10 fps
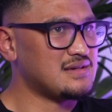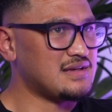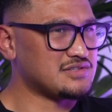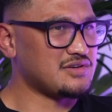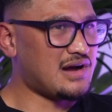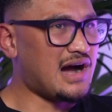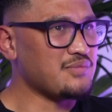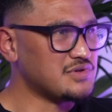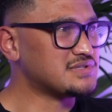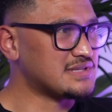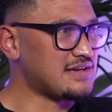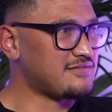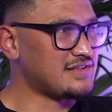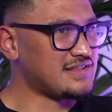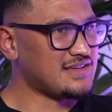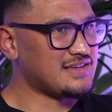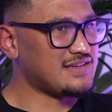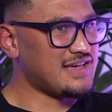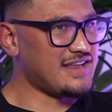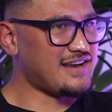And so I'm used to that feeling,
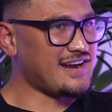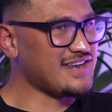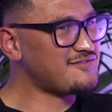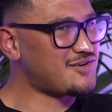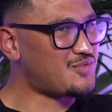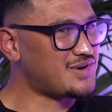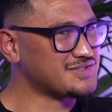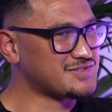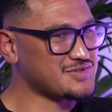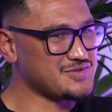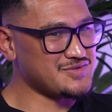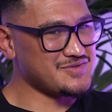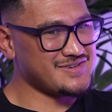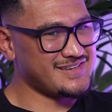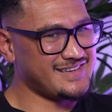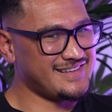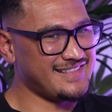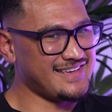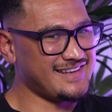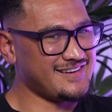and I never want to
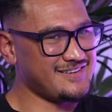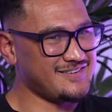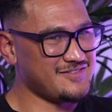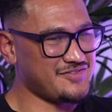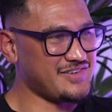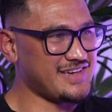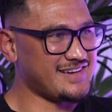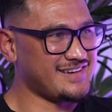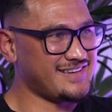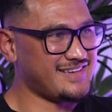let fear